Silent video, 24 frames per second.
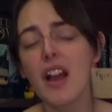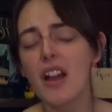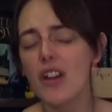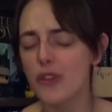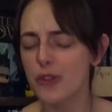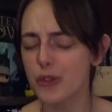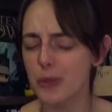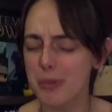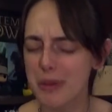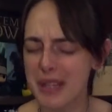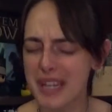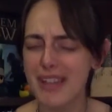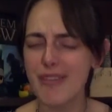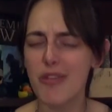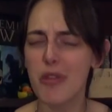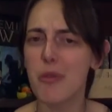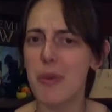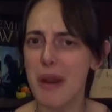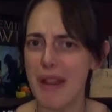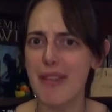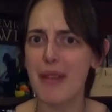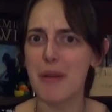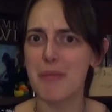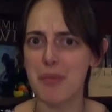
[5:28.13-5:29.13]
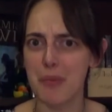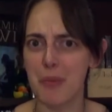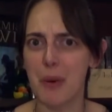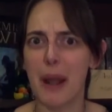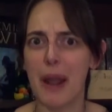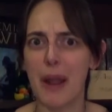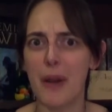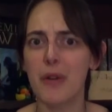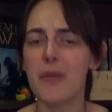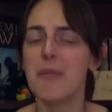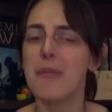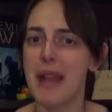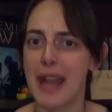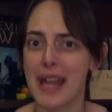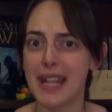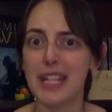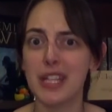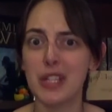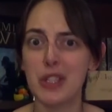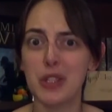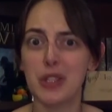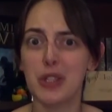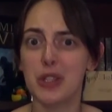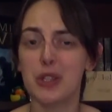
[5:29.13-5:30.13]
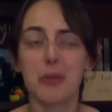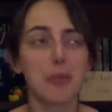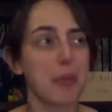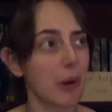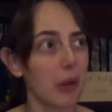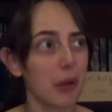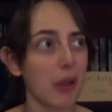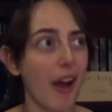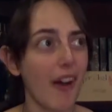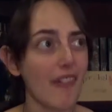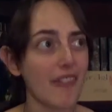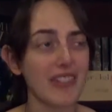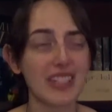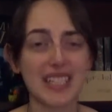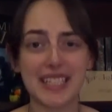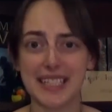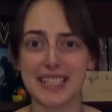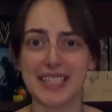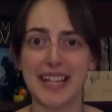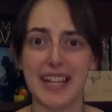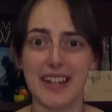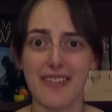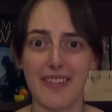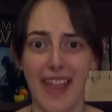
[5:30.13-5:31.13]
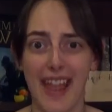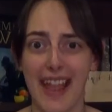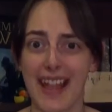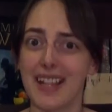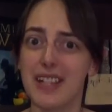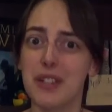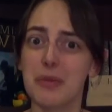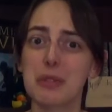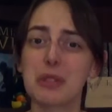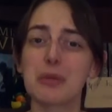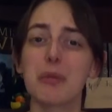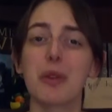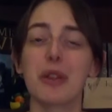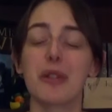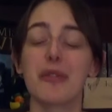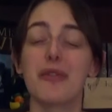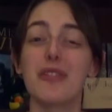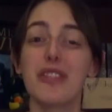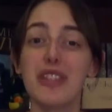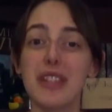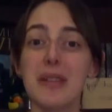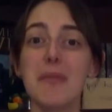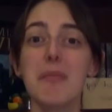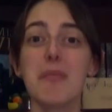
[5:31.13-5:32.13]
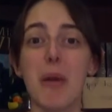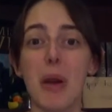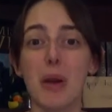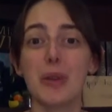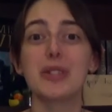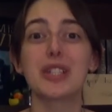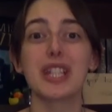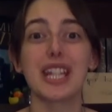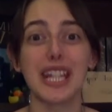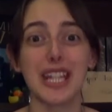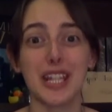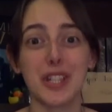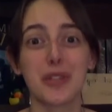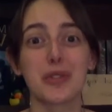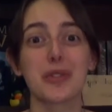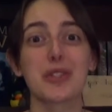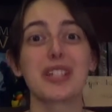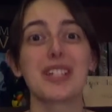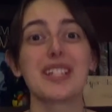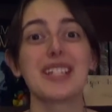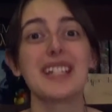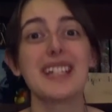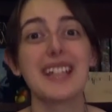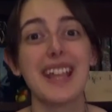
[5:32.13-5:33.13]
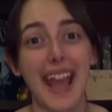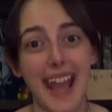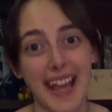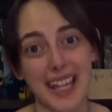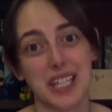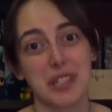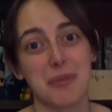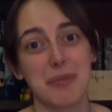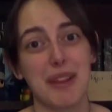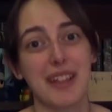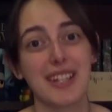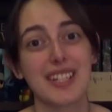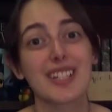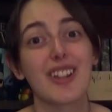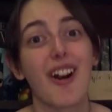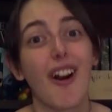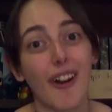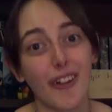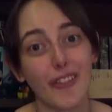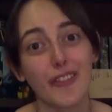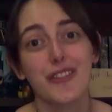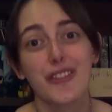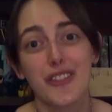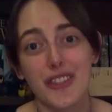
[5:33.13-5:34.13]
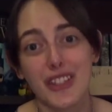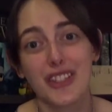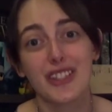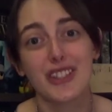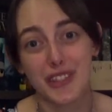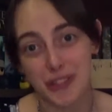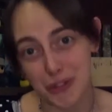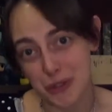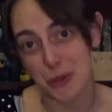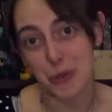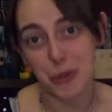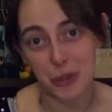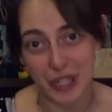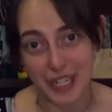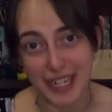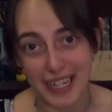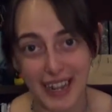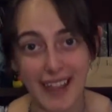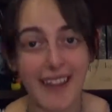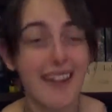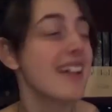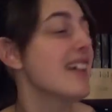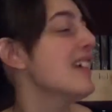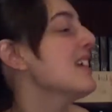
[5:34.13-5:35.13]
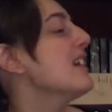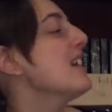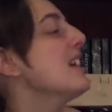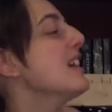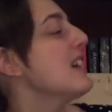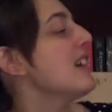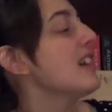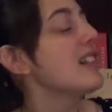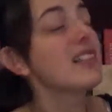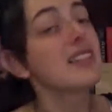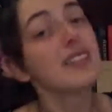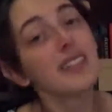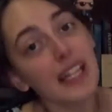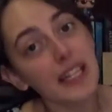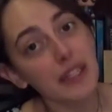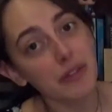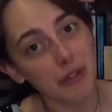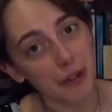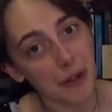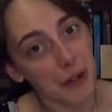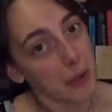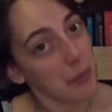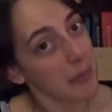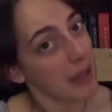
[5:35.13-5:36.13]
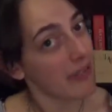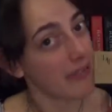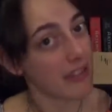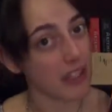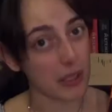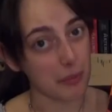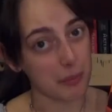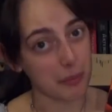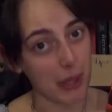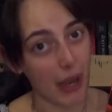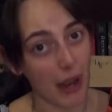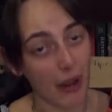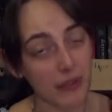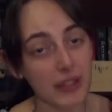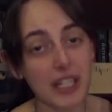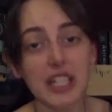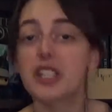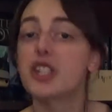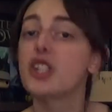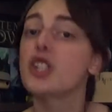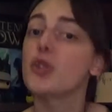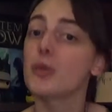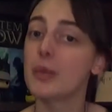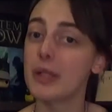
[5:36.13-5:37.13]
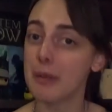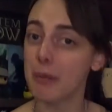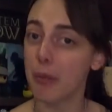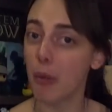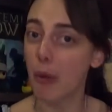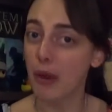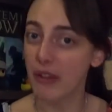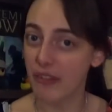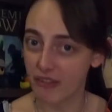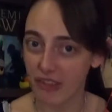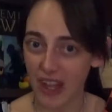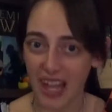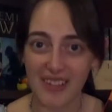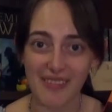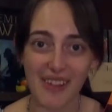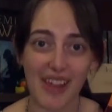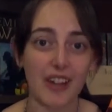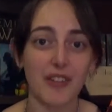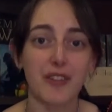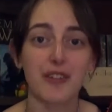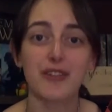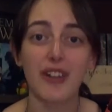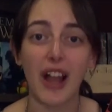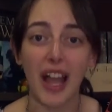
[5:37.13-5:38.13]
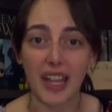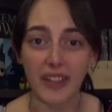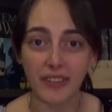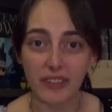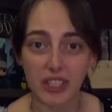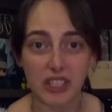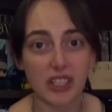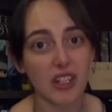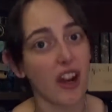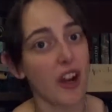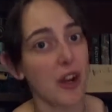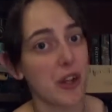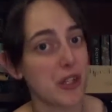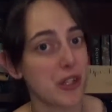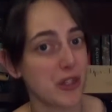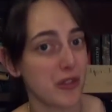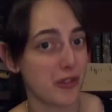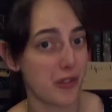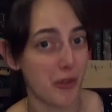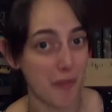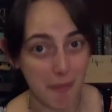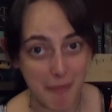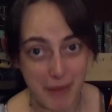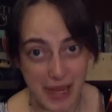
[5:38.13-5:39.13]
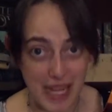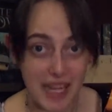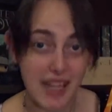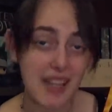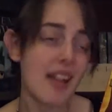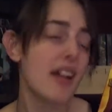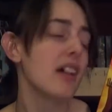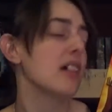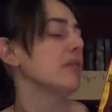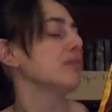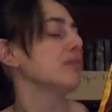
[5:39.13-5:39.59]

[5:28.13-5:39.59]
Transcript: For me, the way that Brown managed to pull off this sleight of hand was one of the most interesting aspects of this story. Light Runner by Philip Brown gets 3.5 out of 5 stars from me,